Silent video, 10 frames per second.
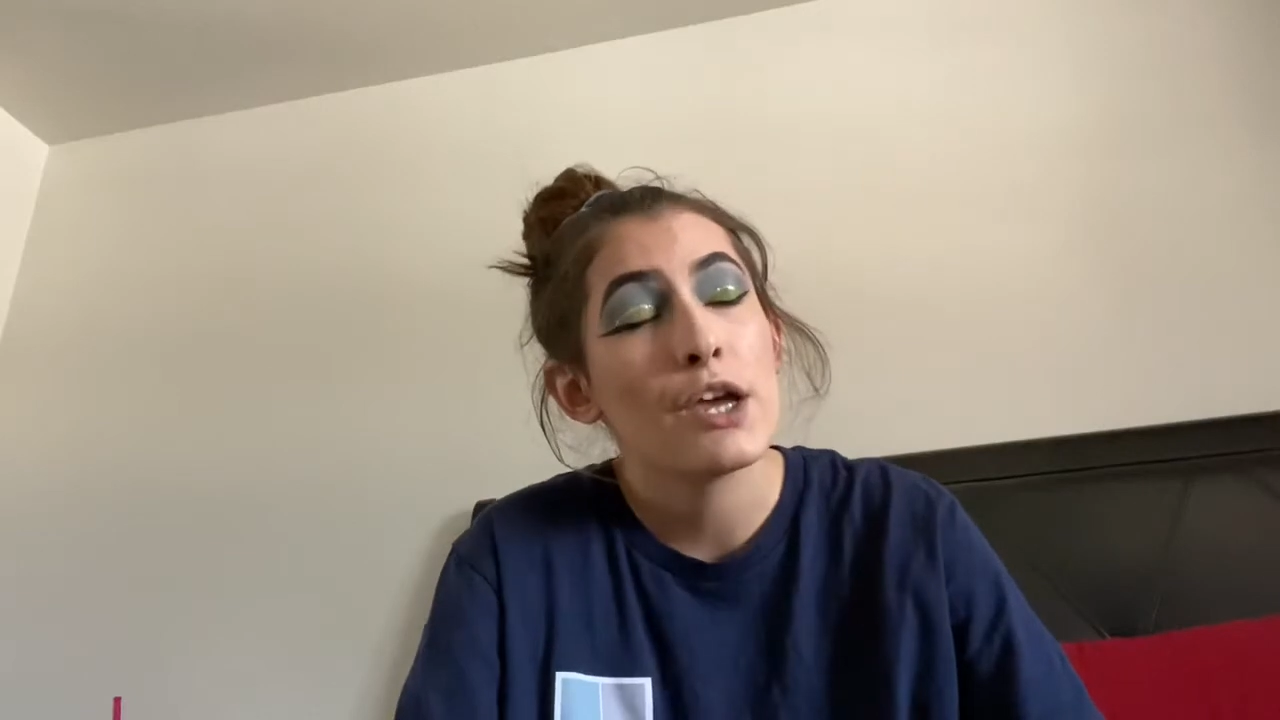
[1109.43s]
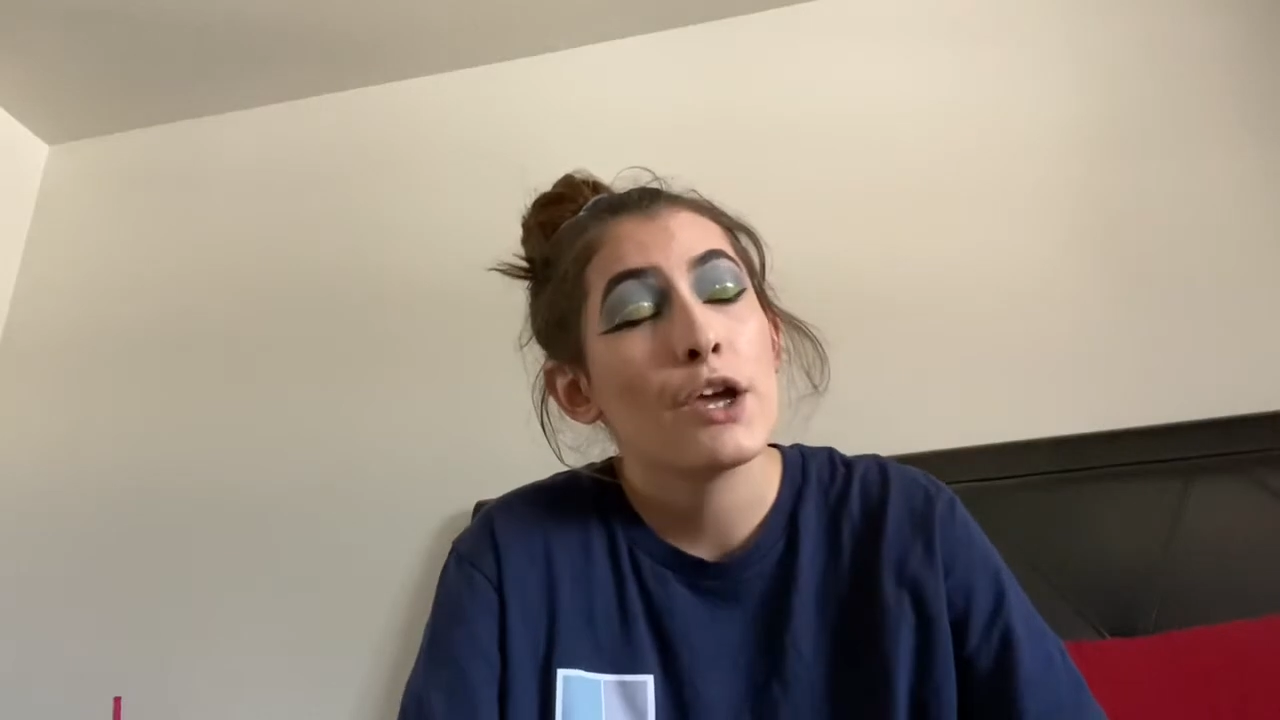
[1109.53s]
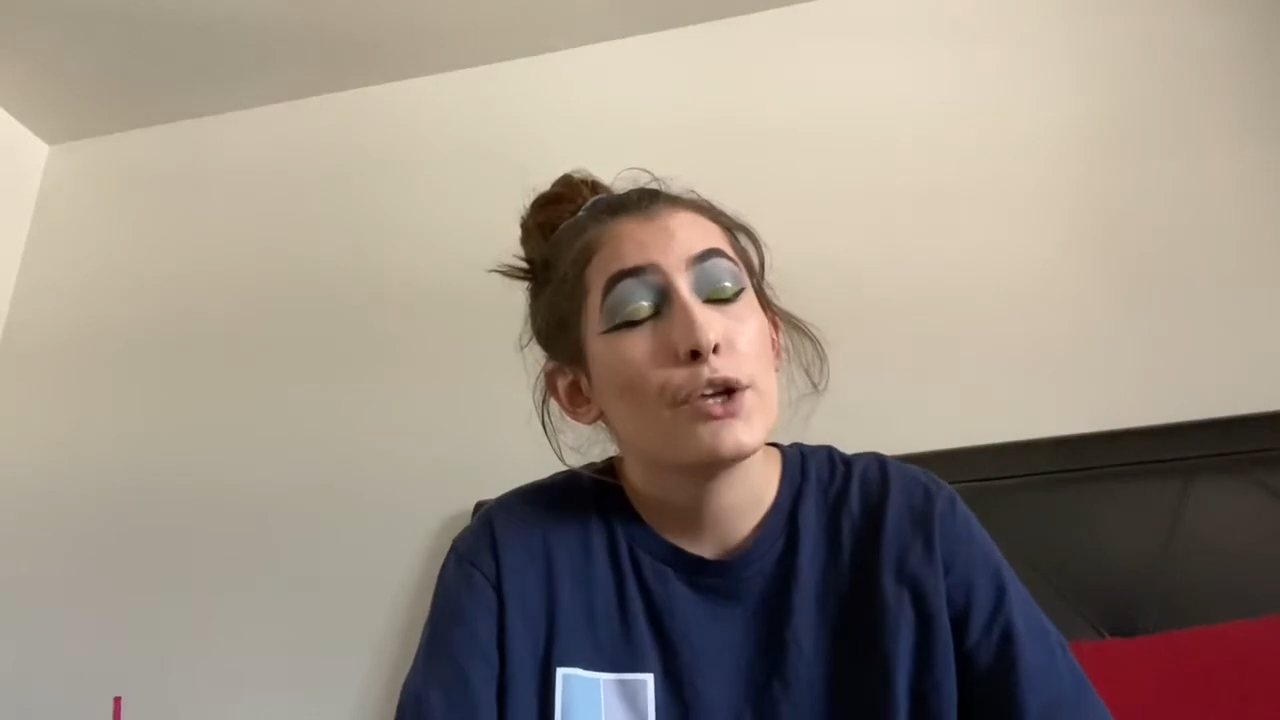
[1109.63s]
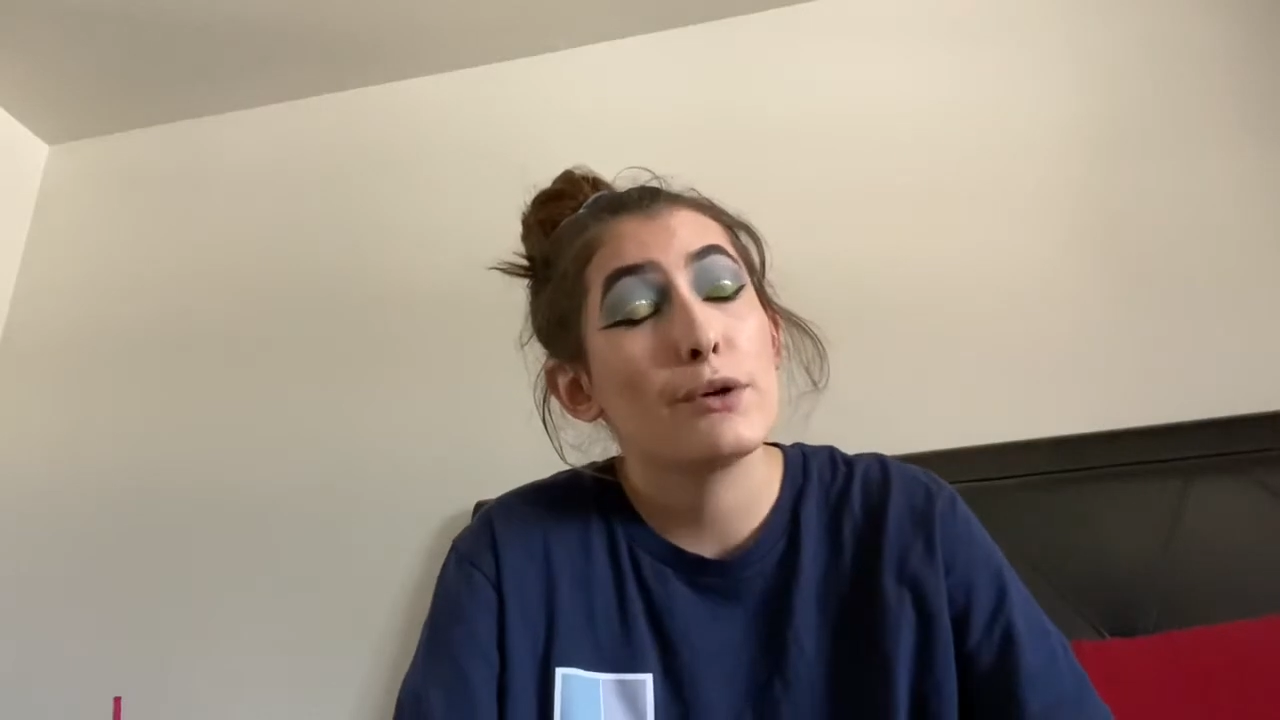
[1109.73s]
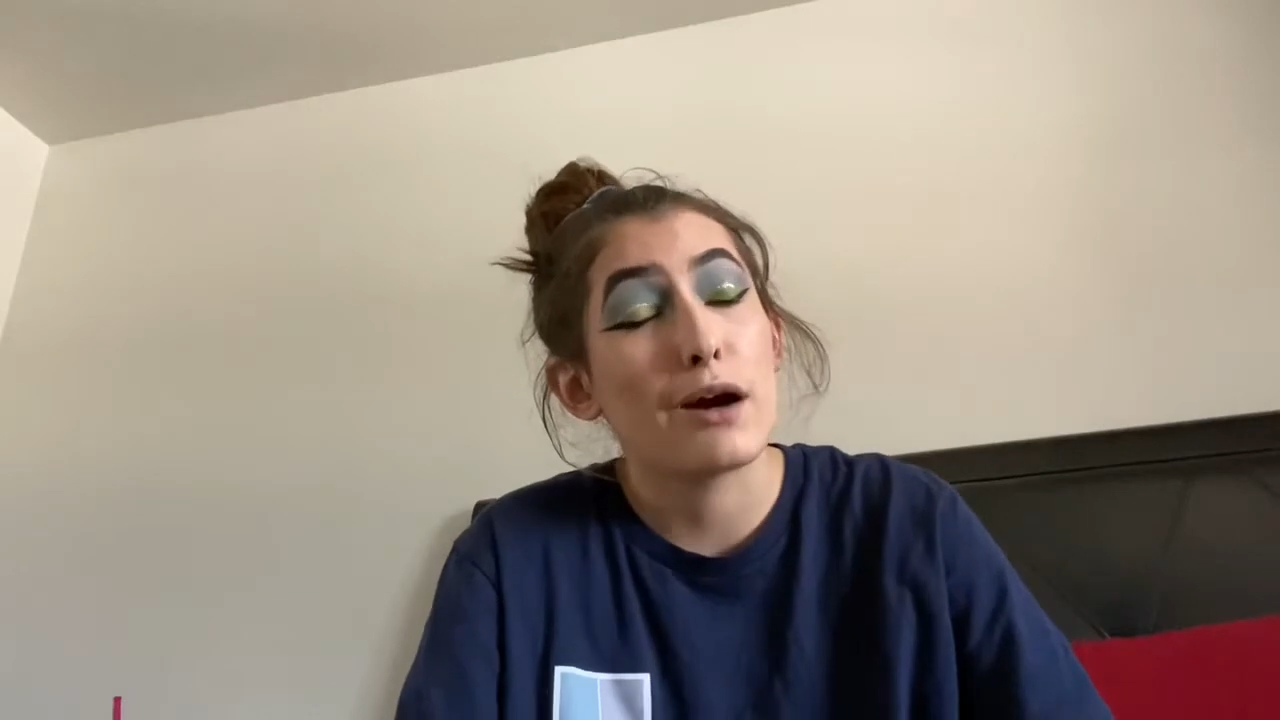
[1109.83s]

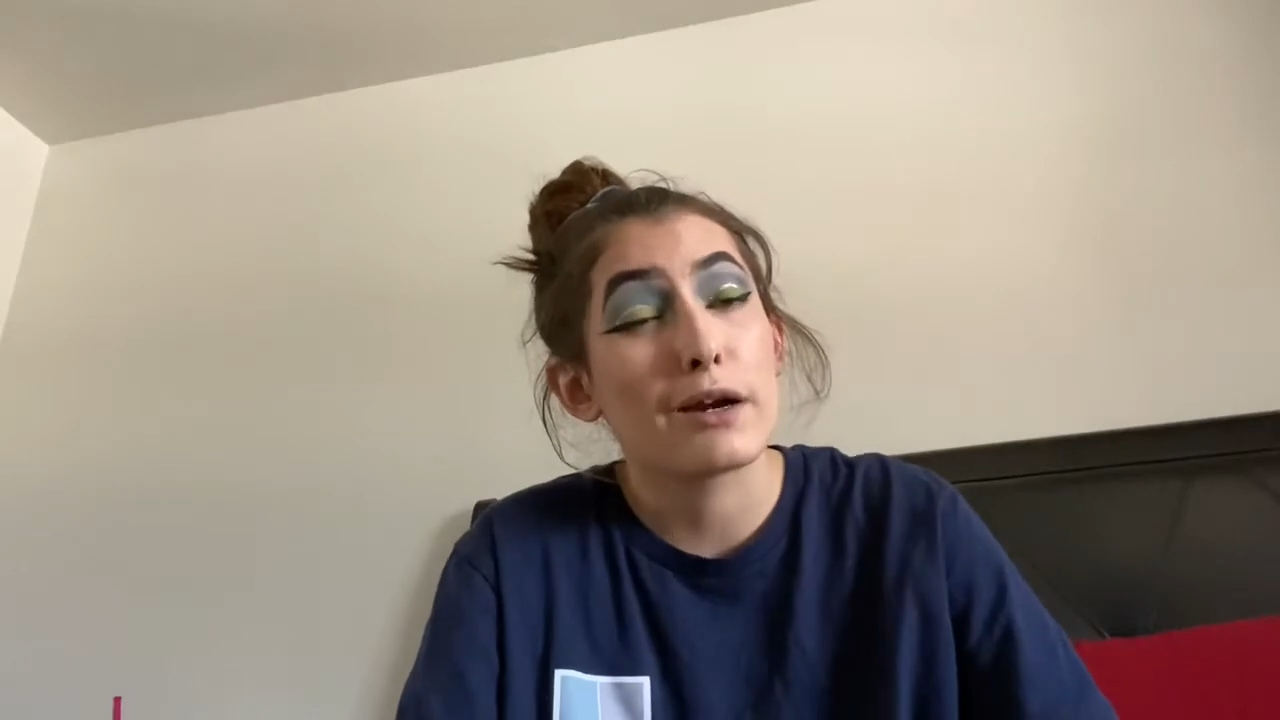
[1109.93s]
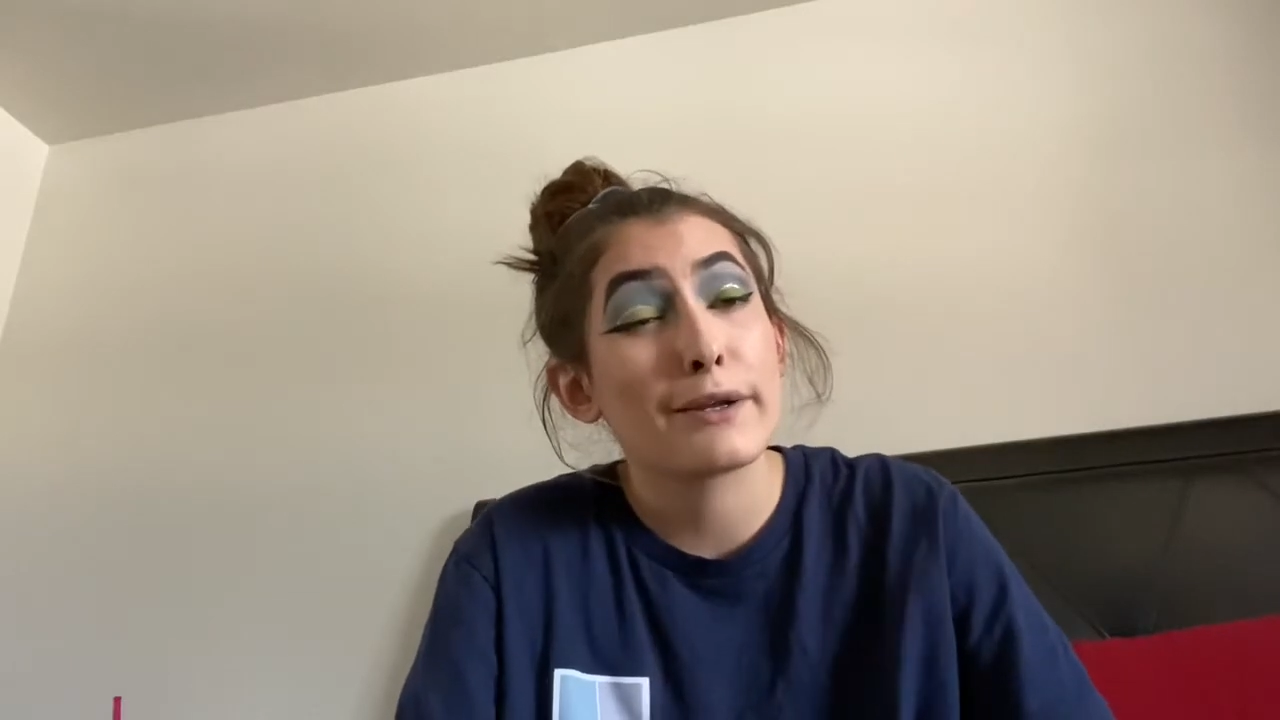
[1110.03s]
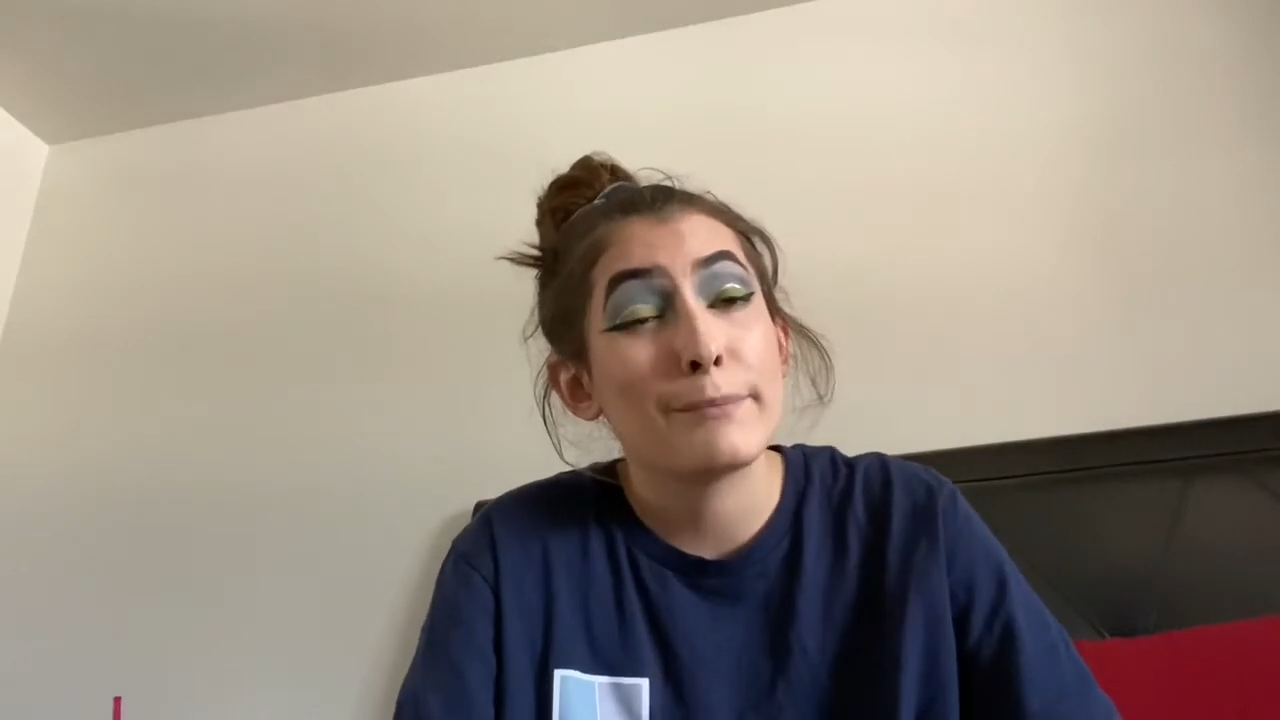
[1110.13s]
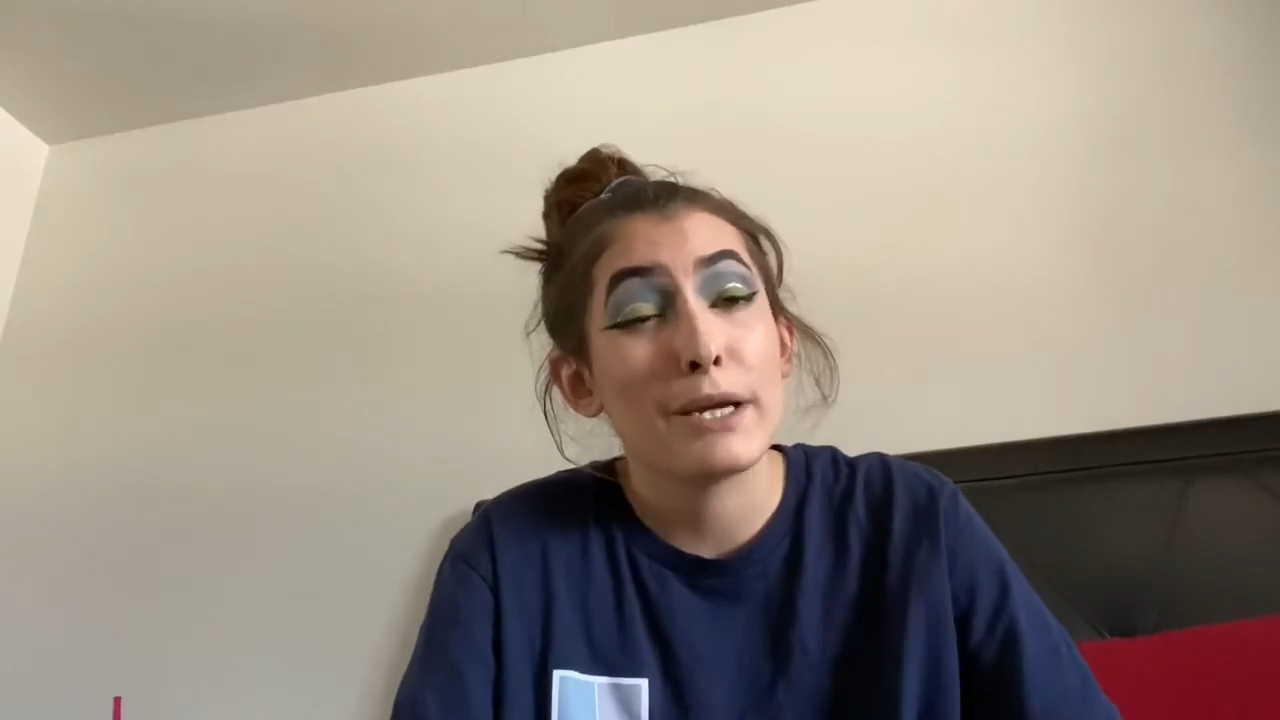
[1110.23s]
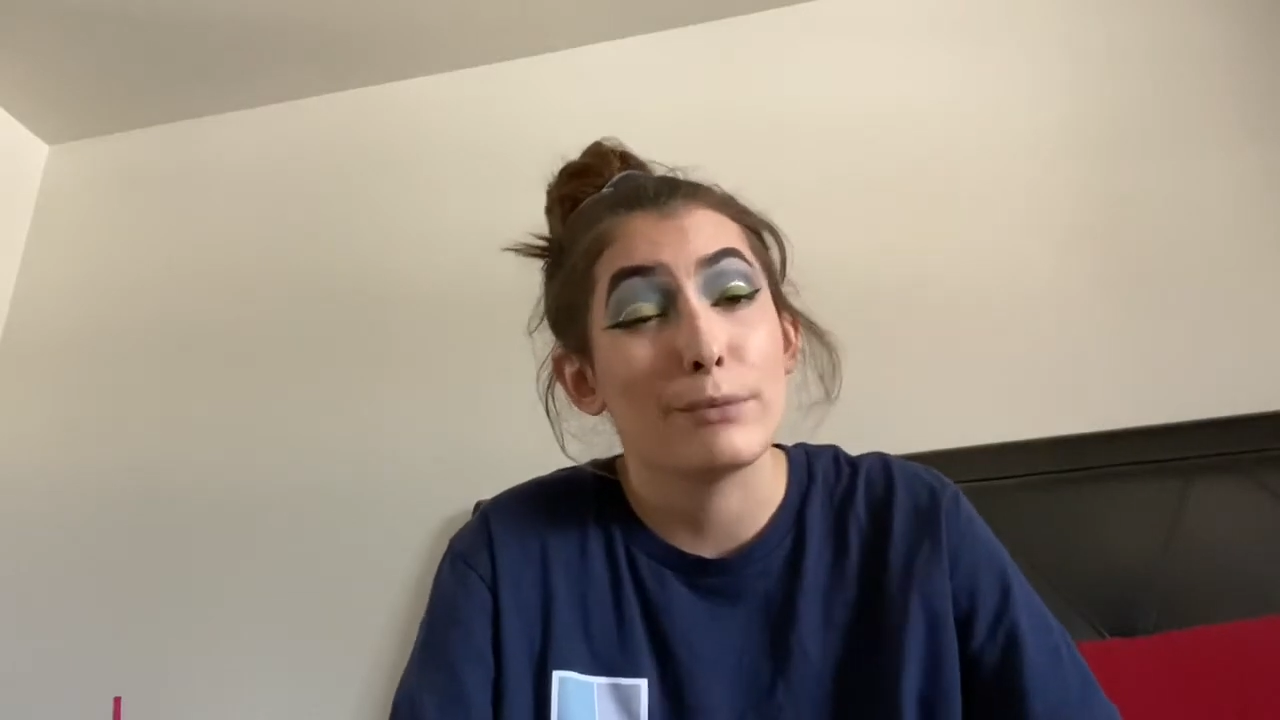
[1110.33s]
you are going to be able